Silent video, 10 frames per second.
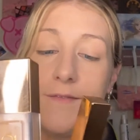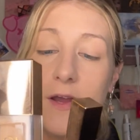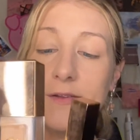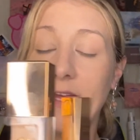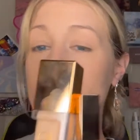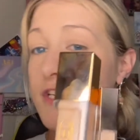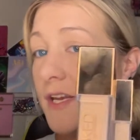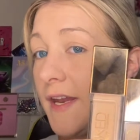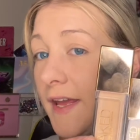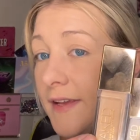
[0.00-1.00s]

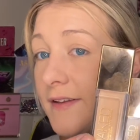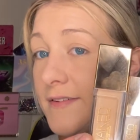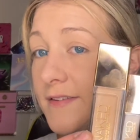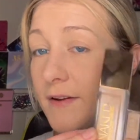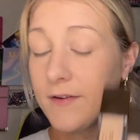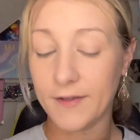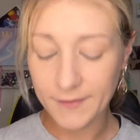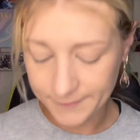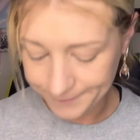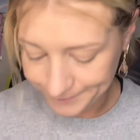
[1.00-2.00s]
Foundation and Concealer.